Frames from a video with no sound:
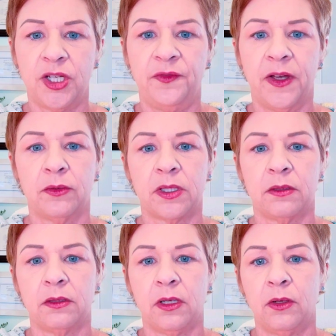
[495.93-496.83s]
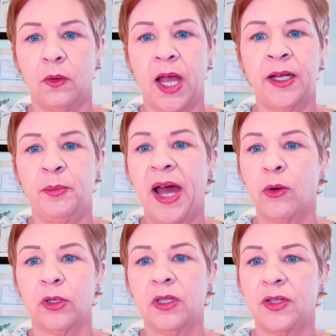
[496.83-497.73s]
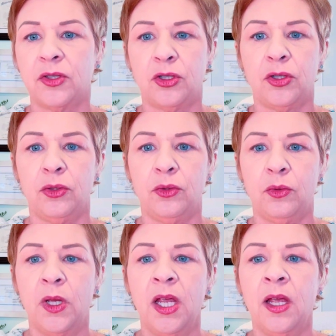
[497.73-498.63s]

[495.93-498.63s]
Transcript: felt, kind of powerless to